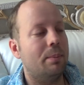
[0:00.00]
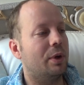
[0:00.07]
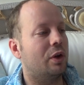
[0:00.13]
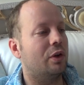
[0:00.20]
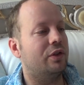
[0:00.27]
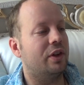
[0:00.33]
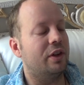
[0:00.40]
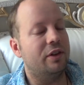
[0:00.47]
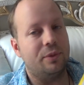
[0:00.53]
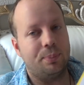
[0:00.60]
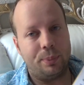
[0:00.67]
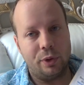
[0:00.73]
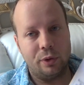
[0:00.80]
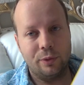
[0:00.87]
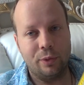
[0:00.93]
because it is
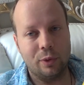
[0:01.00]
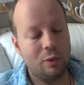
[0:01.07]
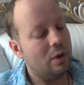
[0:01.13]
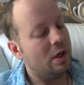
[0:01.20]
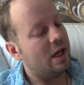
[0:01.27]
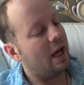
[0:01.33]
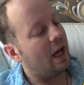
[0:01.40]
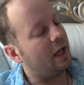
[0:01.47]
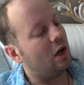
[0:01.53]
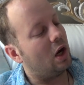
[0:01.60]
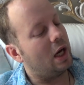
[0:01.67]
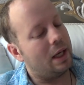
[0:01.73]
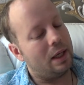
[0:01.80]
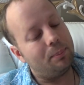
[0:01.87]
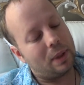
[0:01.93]
beautiful, and
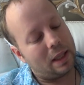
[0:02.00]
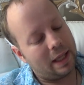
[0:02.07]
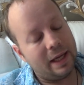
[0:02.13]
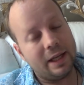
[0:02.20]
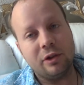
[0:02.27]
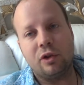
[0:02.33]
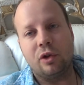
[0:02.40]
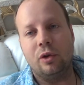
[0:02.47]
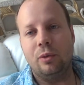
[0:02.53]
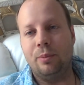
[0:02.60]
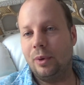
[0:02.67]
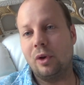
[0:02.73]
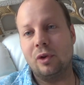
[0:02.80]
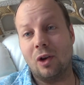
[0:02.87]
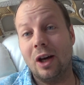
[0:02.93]
I plan to,
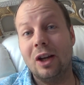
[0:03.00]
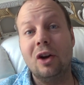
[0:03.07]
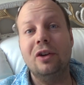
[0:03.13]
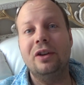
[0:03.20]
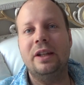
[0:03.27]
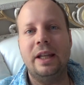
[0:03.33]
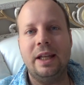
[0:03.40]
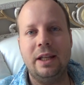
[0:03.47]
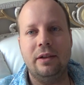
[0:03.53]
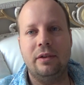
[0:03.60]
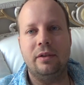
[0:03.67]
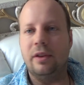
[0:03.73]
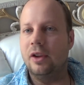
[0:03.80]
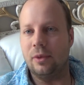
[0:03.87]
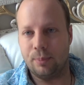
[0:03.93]
because I don't
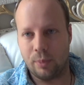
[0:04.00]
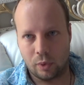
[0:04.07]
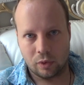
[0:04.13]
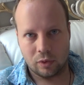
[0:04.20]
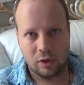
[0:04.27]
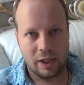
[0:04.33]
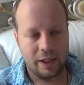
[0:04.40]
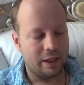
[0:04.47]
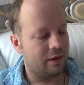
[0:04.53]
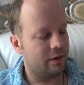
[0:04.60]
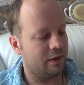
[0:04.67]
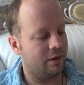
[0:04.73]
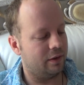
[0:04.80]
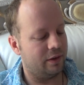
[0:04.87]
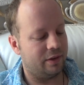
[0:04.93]
need this book. Like,
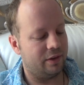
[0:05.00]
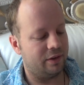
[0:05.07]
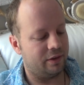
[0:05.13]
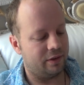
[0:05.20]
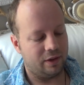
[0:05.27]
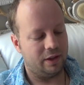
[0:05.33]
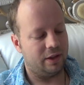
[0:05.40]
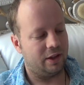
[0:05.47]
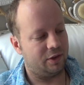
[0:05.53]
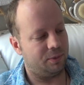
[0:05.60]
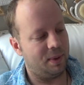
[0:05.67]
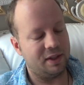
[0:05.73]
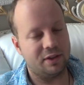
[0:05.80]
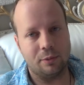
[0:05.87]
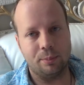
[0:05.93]
this is an
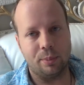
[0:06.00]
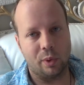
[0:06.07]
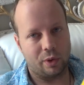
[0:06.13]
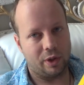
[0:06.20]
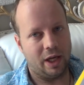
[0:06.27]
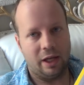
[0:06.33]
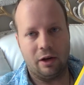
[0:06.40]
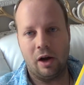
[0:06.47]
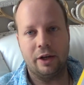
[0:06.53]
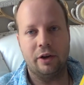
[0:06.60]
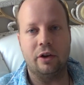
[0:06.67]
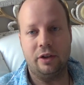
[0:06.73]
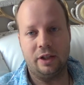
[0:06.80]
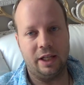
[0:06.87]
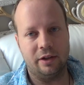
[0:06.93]
expensive book, and I
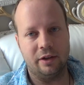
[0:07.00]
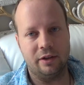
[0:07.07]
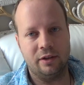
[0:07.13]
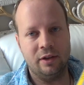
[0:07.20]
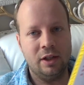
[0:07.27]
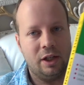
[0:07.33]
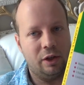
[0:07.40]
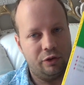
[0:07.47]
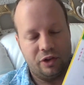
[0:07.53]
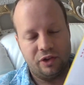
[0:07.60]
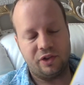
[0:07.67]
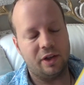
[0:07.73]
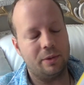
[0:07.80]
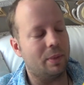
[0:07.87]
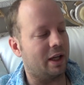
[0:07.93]
don't need it. It would just
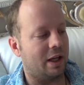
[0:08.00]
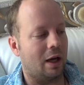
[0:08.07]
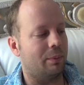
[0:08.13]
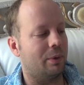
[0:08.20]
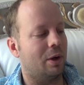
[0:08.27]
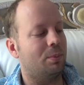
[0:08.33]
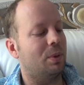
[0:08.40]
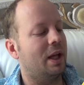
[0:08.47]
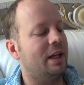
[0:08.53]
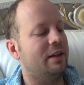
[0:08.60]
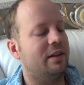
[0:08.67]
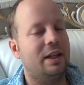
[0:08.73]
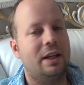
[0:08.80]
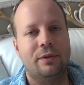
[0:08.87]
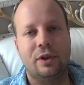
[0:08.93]
sit in my cupboard. I plan
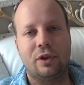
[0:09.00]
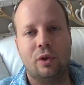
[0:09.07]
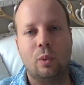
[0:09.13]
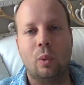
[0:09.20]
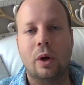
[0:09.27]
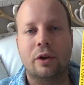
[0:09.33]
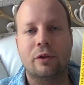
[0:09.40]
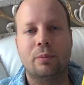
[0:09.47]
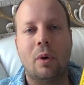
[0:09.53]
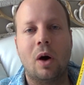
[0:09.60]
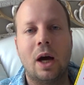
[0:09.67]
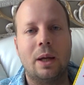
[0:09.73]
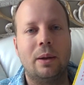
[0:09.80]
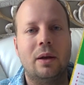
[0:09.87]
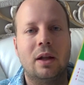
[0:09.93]
to give it to one of
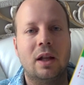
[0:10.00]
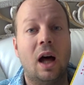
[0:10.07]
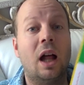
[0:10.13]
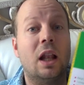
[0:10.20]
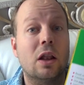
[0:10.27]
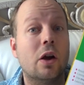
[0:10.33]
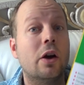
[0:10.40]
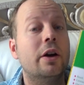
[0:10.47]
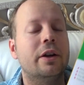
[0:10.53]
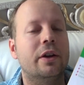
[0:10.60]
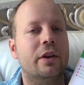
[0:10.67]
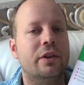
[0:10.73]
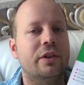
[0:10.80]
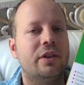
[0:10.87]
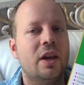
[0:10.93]
my uh,
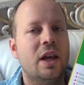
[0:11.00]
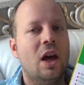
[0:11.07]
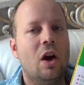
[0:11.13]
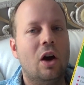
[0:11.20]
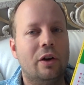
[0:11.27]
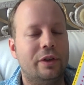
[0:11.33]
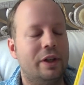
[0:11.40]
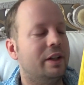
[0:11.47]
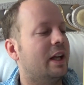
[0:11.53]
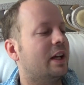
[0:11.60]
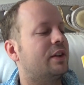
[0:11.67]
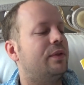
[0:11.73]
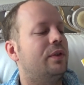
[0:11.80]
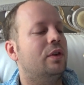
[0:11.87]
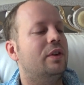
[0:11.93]
learners over the
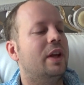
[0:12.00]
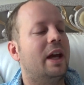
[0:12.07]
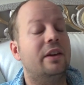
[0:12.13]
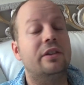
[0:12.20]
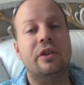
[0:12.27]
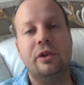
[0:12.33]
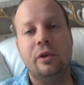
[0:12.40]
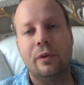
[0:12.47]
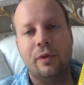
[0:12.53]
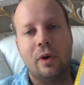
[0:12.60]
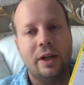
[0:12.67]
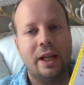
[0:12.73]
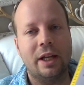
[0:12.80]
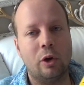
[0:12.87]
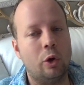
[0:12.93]
next few few days, so you'll
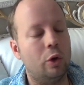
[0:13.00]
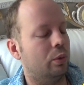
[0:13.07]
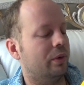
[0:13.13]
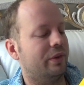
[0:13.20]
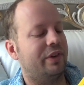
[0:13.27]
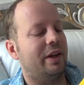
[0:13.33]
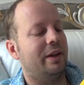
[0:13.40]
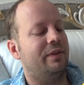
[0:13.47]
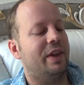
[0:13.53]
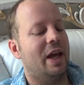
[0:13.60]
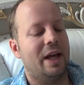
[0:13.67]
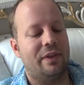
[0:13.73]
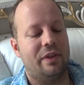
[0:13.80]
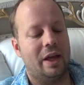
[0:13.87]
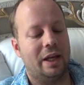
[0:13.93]
find out who receives
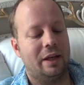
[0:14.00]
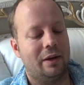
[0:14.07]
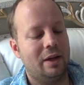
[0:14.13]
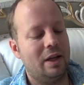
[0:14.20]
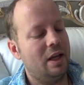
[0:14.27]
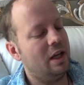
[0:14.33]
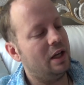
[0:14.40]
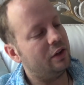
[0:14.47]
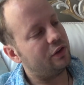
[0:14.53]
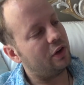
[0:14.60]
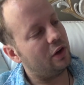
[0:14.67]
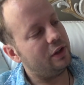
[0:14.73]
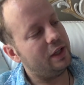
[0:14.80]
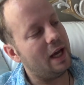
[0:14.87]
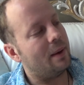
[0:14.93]
that then. So
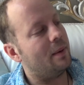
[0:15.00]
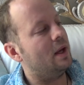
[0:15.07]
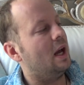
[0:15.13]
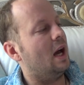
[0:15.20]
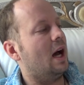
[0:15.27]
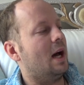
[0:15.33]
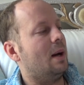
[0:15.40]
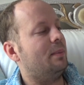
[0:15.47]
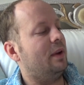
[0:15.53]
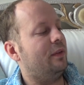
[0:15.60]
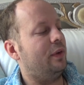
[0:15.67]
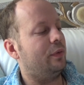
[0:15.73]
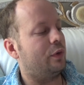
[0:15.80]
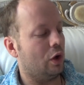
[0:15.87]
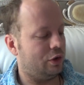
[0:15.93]
yeah, um, if
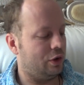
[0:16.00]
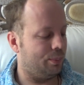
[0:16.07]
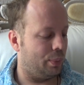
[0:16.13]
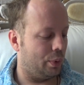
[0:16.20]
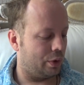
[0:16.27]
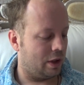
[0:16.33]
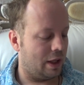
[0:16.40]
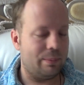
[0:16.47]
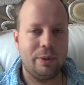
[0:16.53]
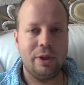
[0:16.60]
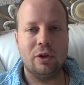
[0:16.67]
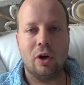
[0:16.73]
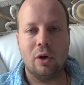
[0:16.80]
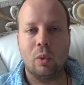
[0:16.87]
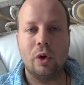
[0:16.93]
you've got the book, let me
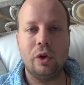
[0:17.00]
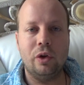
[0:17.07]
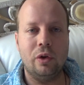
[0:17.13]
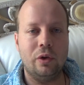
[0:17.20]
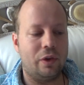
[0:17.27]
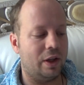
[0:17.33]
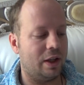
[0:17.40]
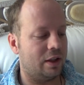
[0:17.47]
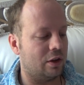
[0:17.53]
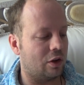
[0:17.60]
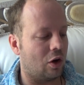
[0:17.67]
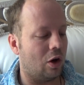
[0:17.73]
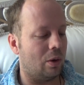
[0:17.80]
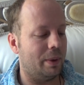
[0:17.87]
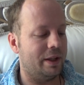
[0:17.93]
know what you think in the
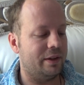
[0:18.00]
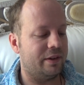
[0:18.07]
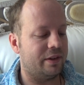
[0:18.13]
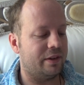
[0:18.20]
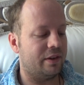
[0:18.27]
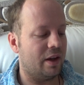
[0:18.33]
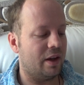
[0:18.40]
comments.